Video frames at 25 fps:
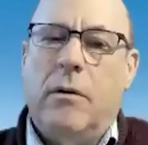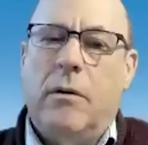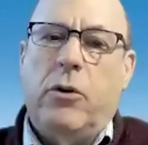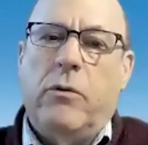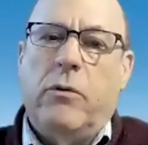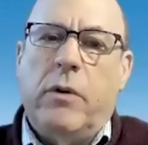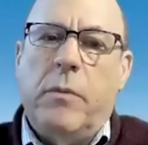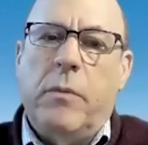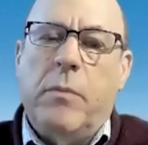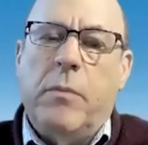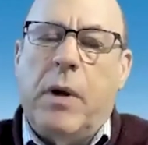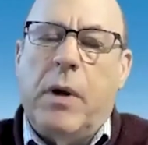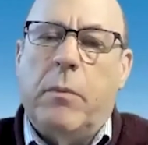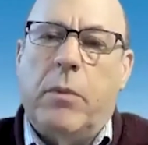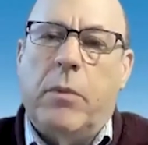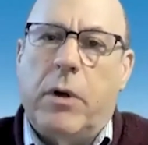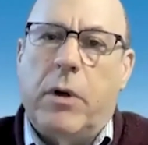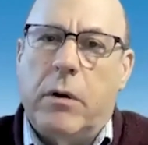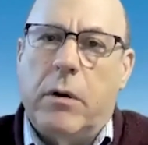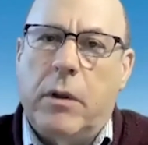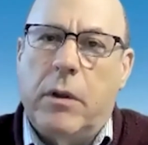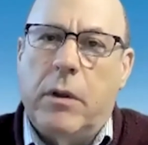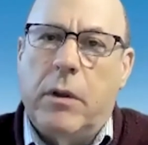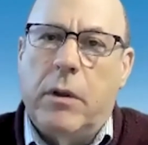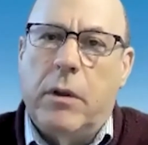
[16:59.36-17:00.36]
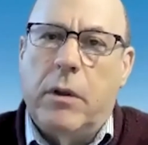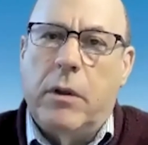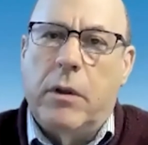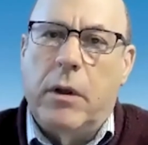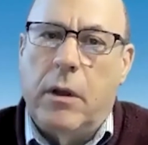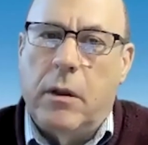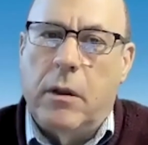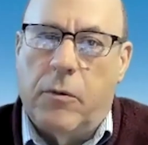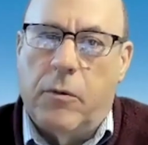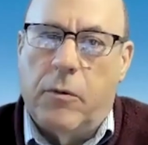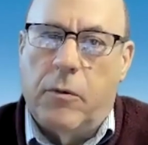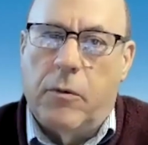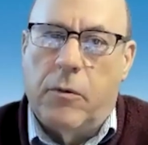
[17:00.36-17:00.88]
you remember the
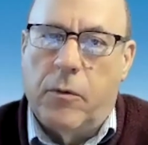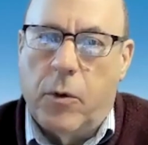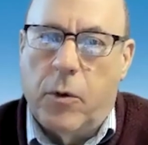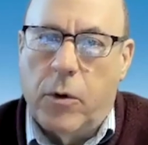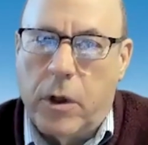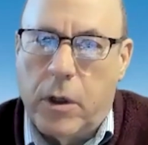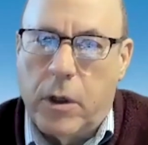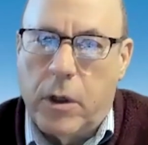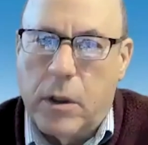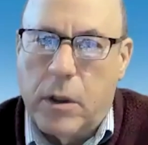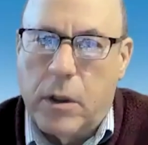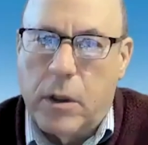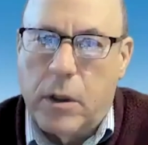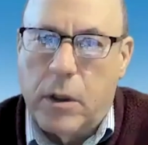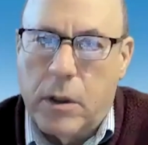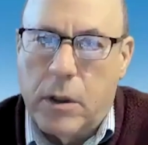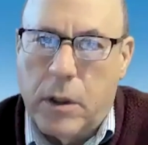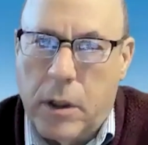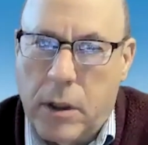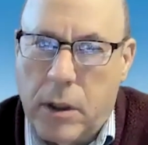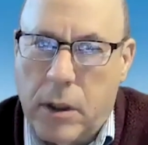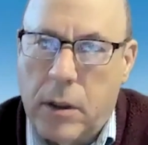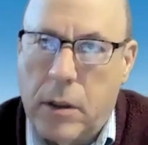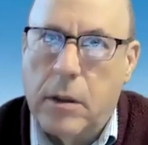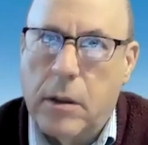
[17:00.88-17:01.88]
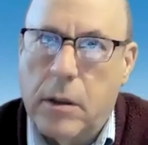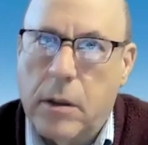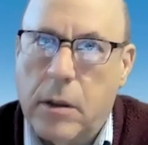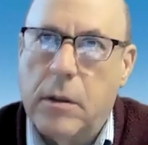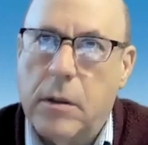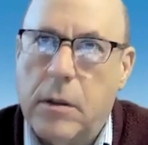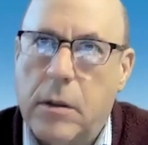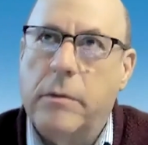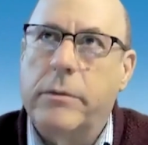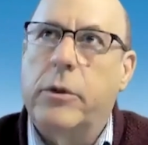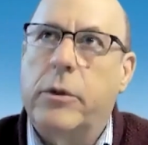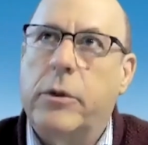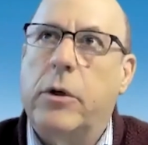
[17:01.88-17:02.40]
Ford
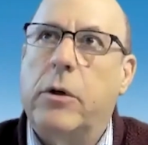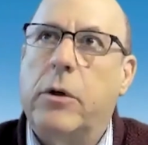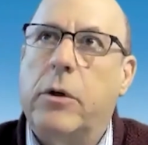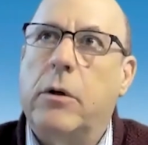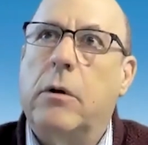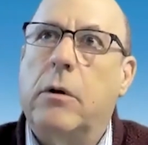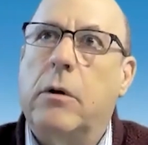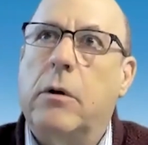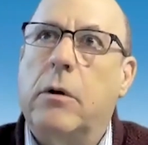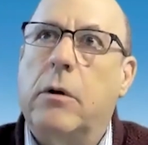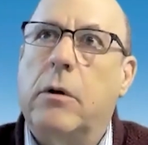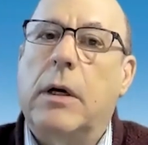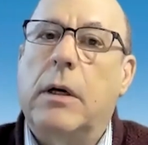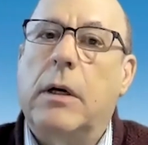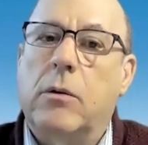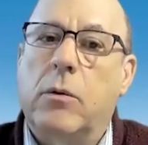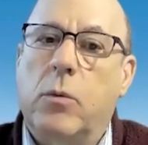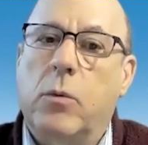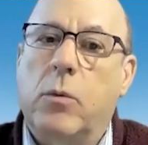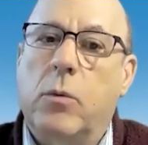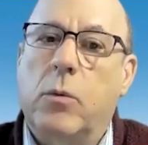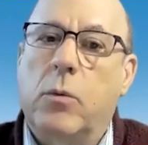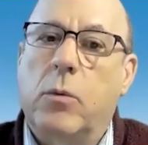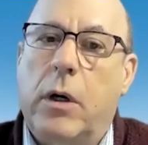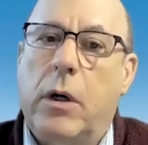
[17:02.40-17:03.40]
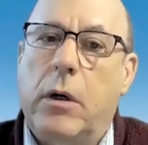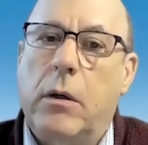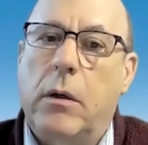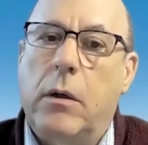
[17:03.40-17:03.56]
turnaround where